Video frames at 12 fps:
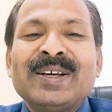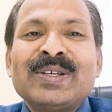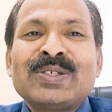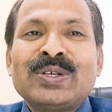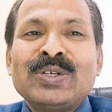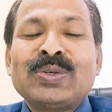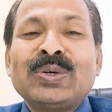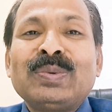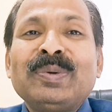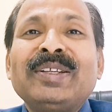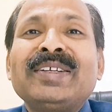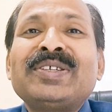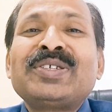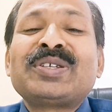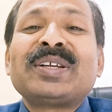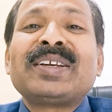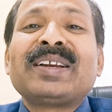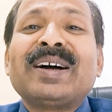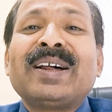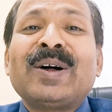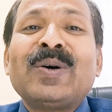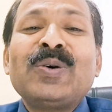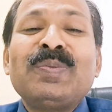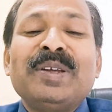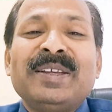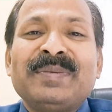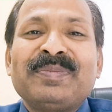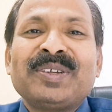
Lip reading: so he told me the district around me,